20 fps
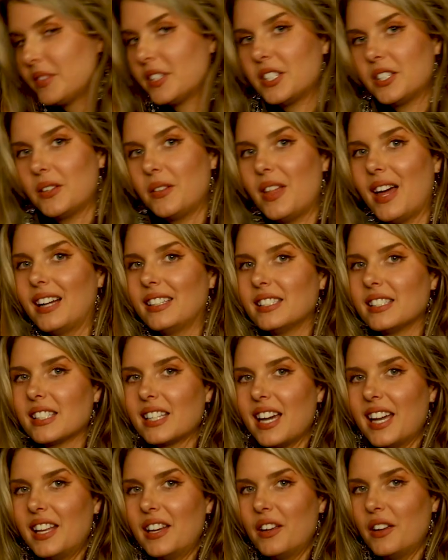So that's
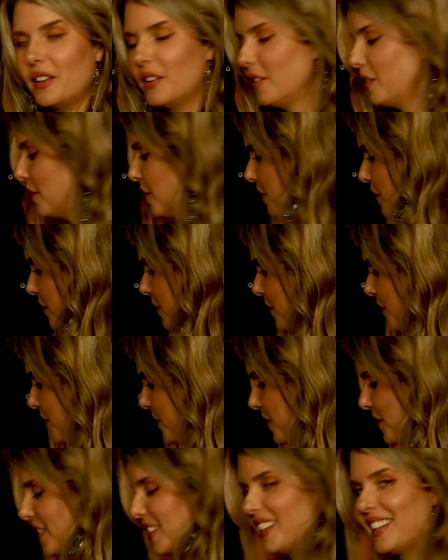kind of
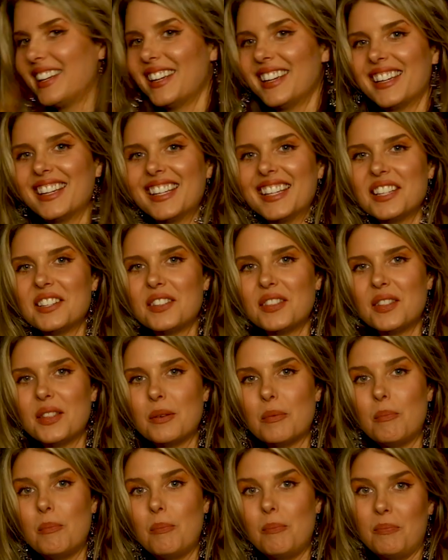
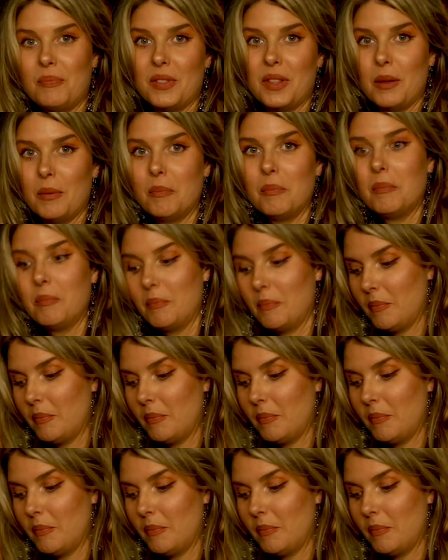the